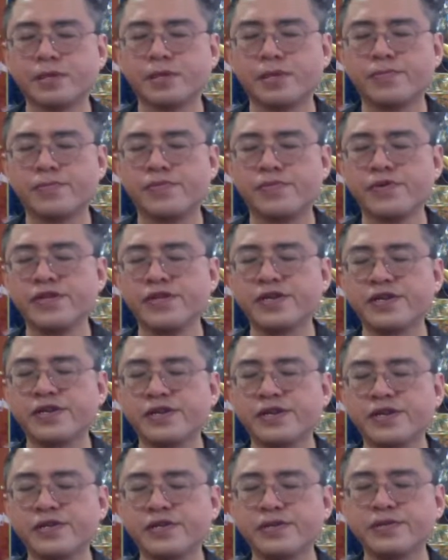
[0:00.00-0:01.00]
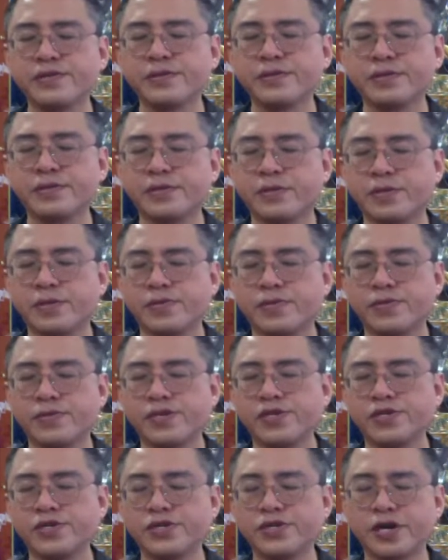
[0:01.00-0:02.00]
Breathing in,
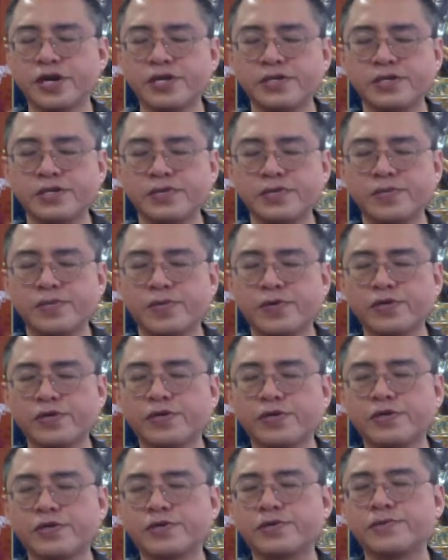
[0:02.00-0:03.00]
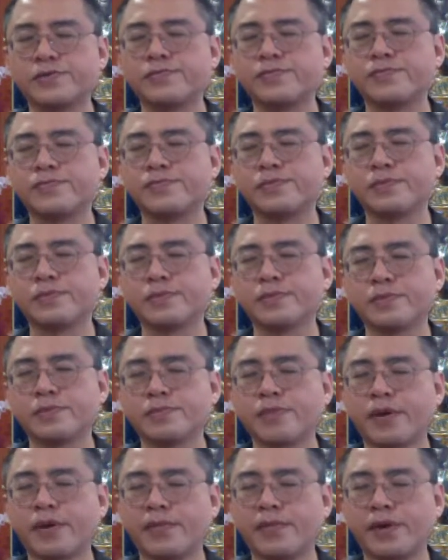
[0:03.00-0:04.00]
we ingest water
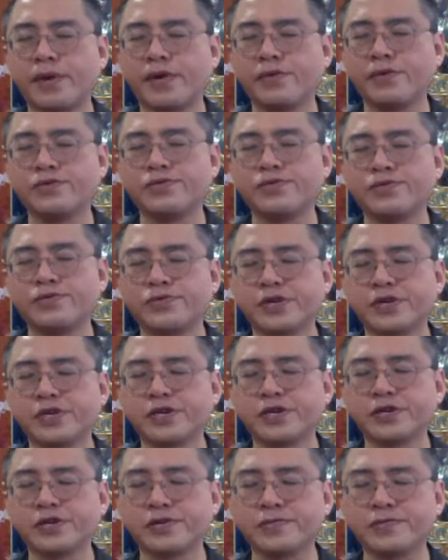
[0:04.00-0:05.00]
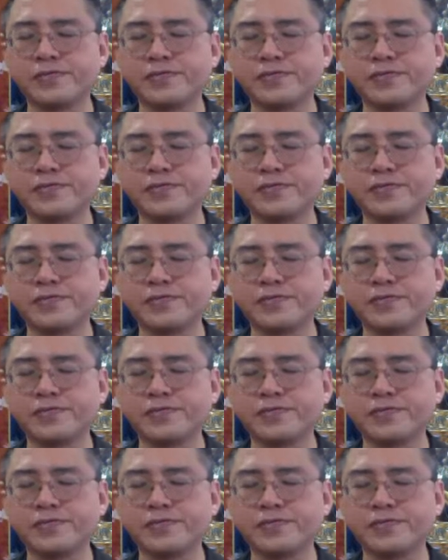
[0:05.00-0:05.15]
primarily to drinking.